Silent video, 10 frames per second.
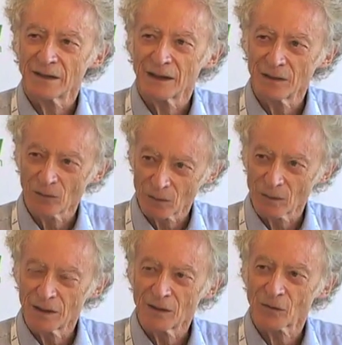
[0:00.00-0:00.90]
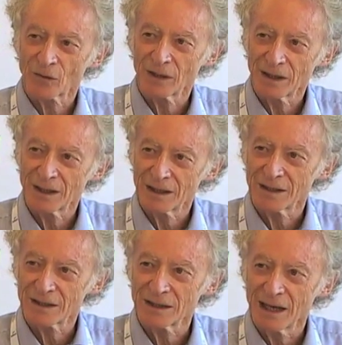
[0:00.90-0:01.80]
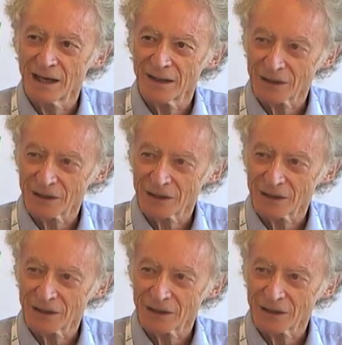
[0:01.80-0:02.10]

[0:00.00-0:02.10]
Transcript: they look within 3 years now,